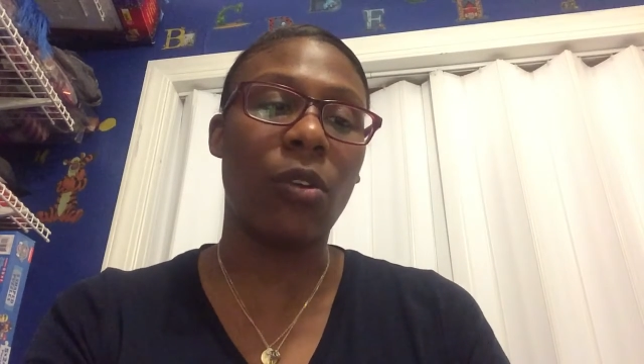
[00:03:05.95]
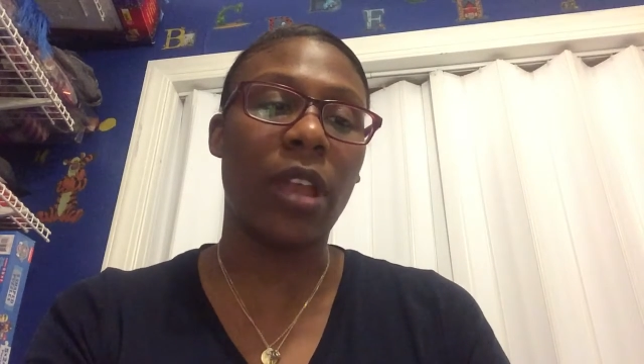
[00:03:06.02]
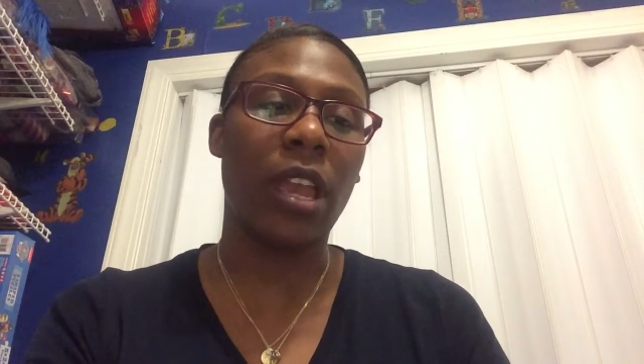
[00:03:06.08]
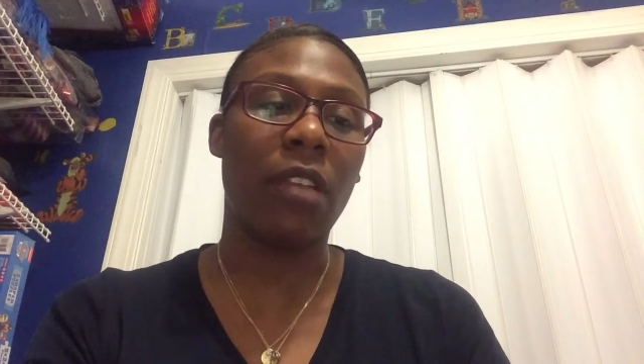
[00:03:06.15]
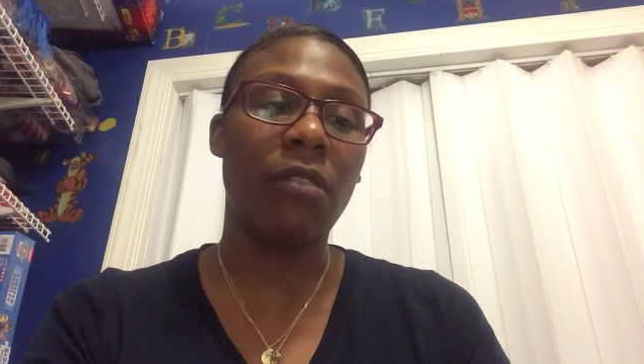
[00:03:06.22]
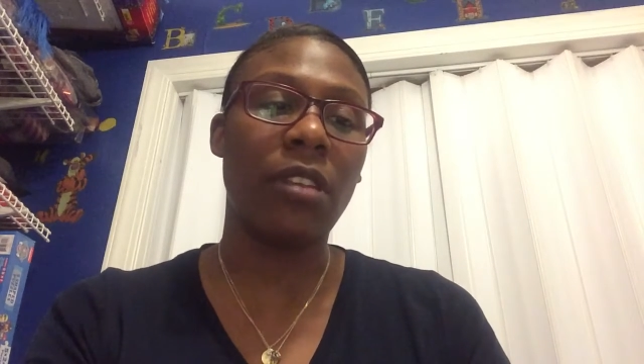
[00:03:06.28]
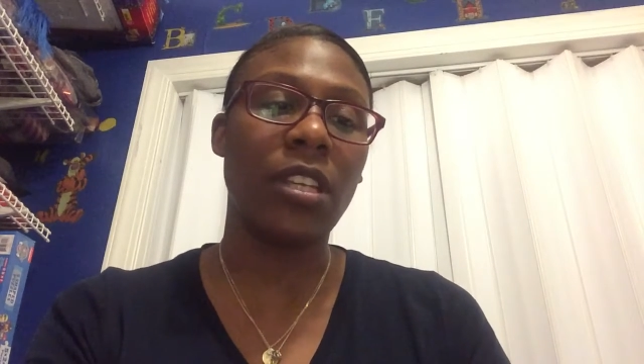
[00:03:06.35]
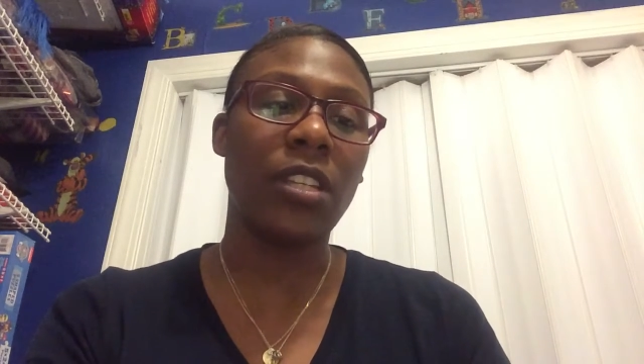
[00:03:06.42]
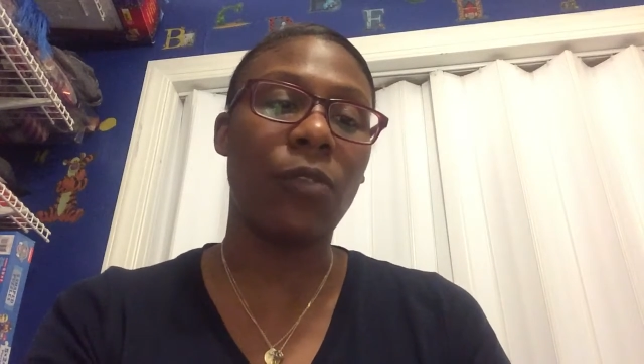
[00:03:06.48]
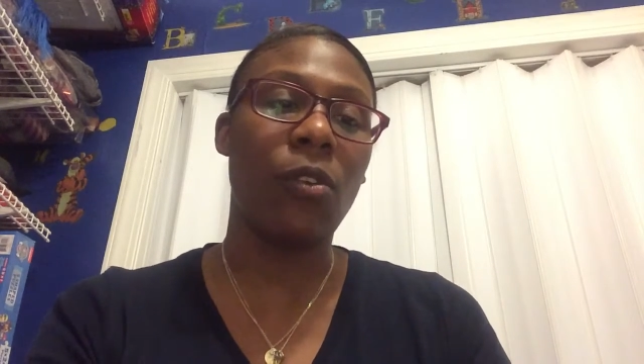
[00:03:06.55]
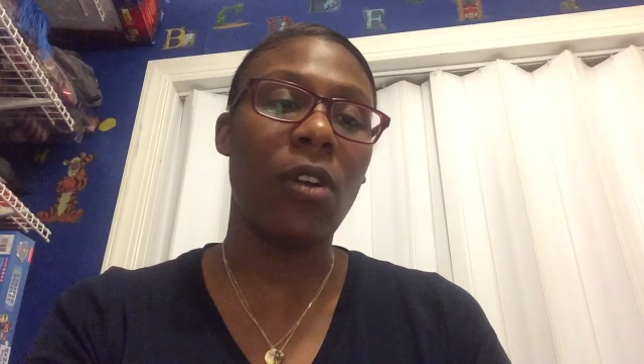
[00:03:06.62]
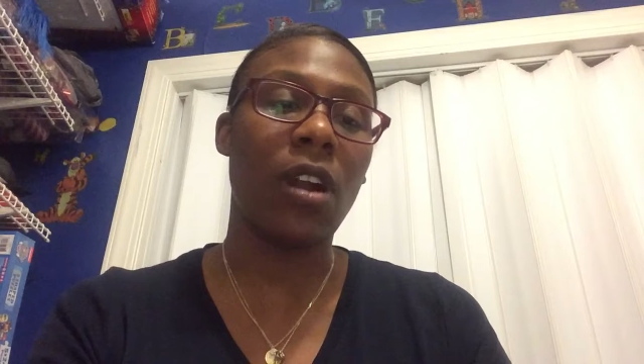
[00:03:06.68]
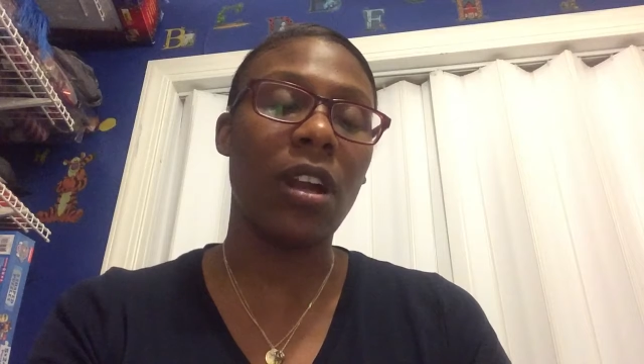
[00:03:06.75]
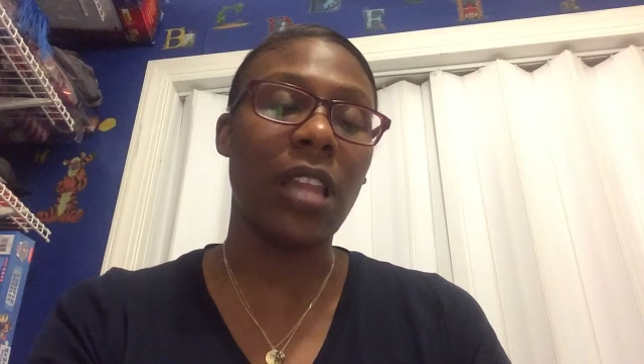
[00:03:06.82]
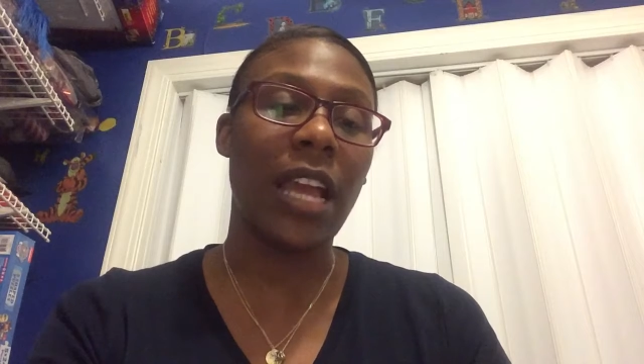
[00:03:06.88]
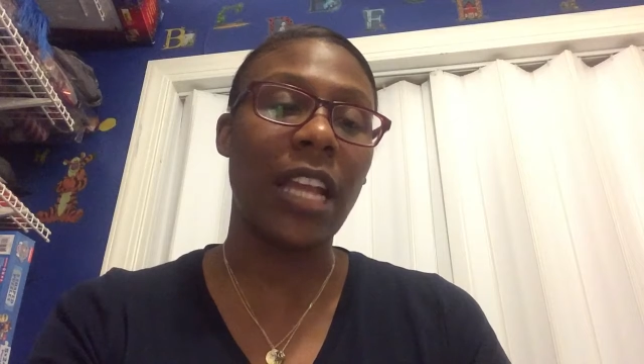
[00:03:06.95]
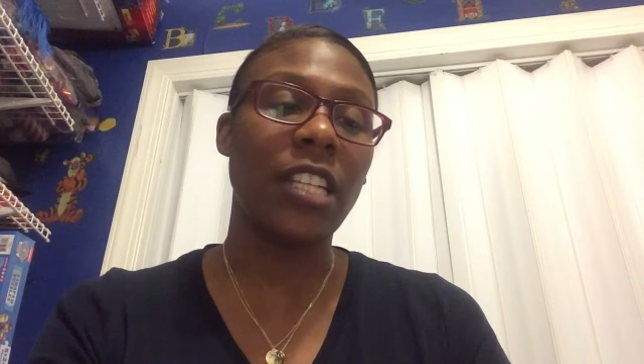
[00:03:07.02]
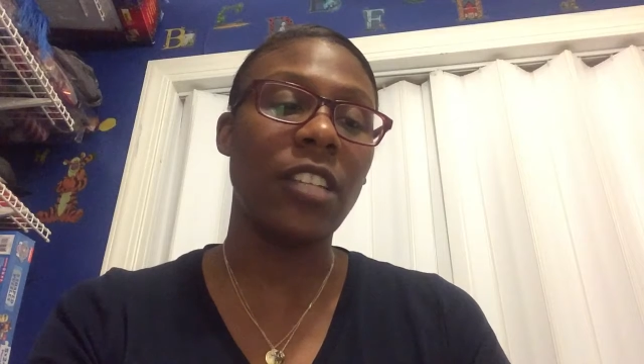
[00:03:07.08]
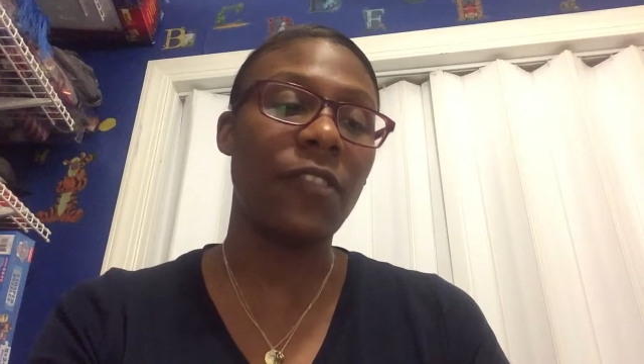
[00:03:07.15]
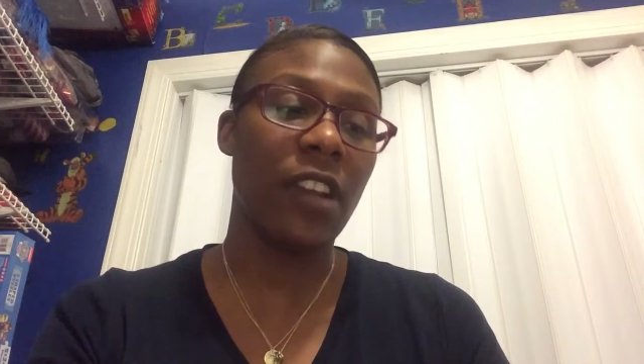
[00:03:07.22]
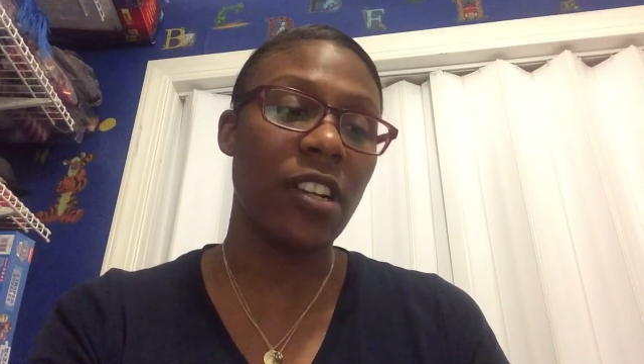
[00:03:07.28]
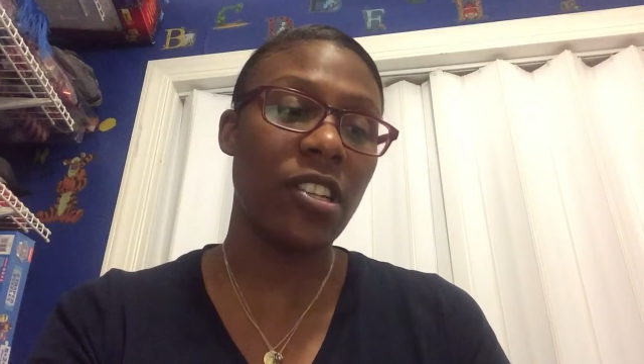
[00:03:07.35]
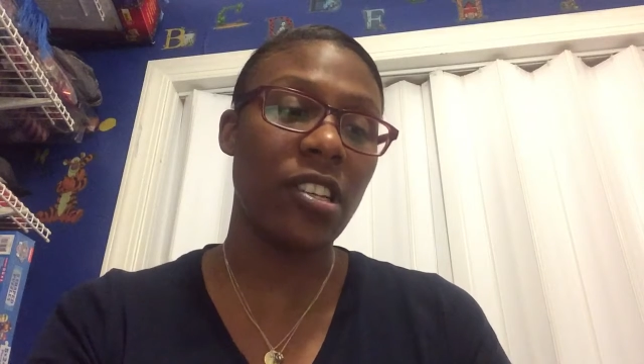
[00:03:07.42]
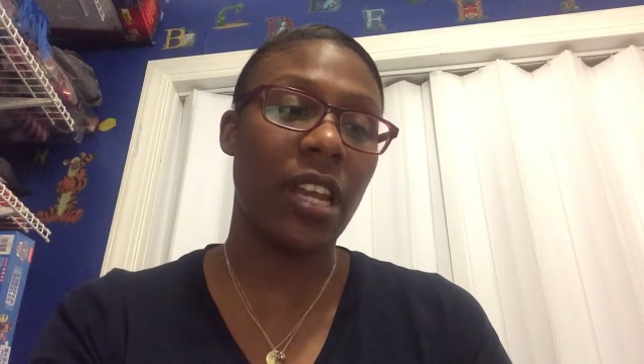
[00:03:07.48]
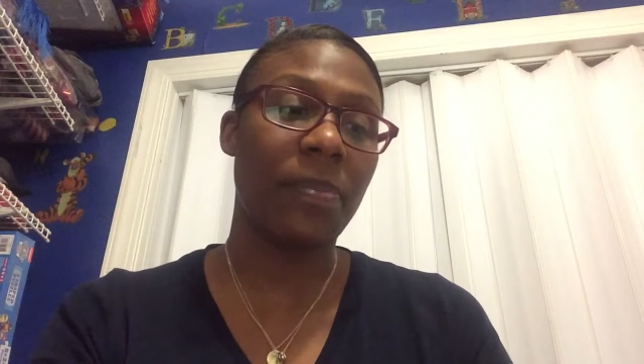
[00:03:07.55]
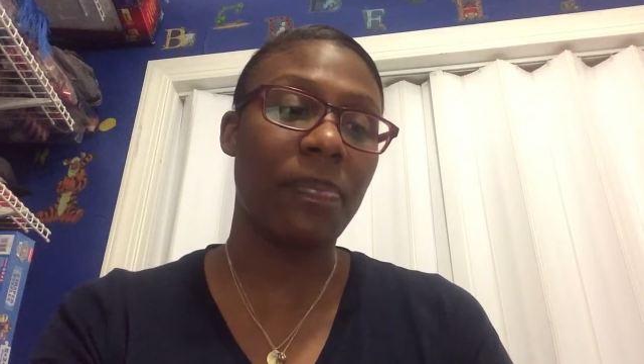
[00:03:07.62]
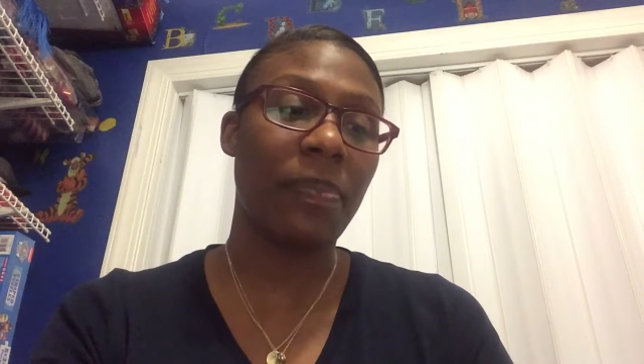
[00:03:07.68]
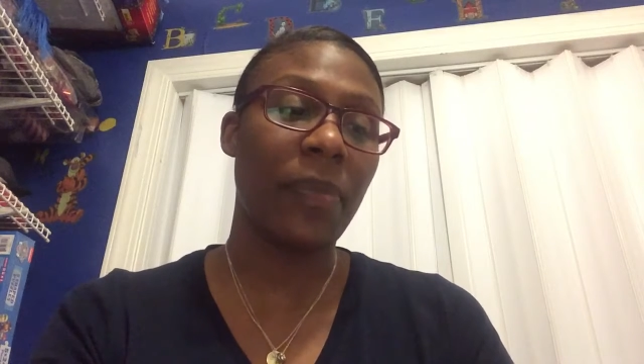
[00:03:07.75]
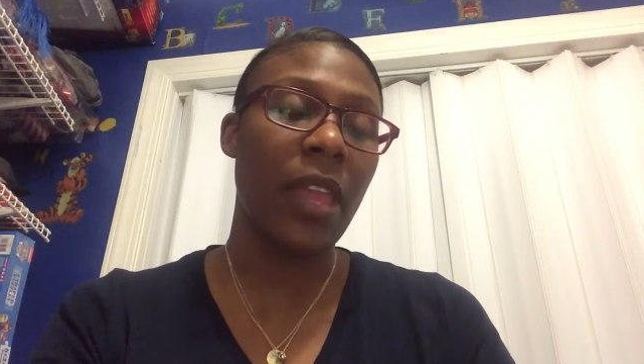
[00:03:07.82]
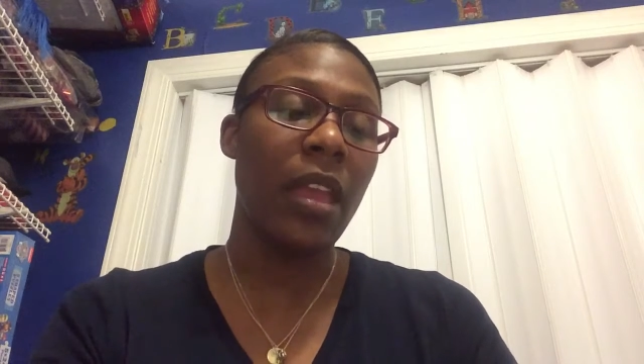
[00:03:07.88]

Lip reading: or areas for clients functioning.